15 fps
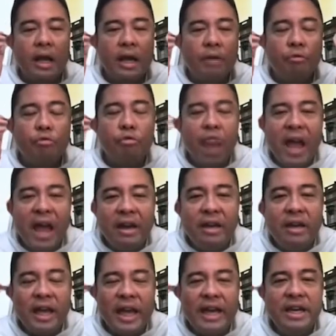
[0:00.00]

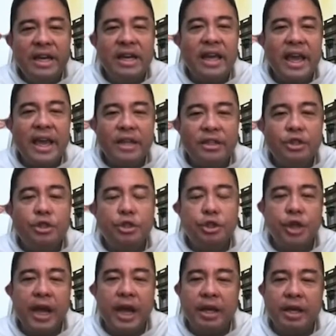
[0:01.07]
Red indicates
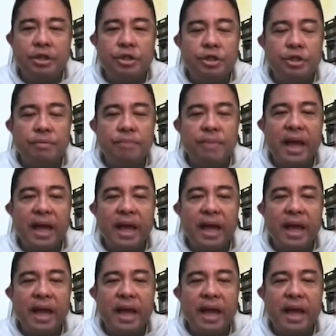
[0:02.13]
change.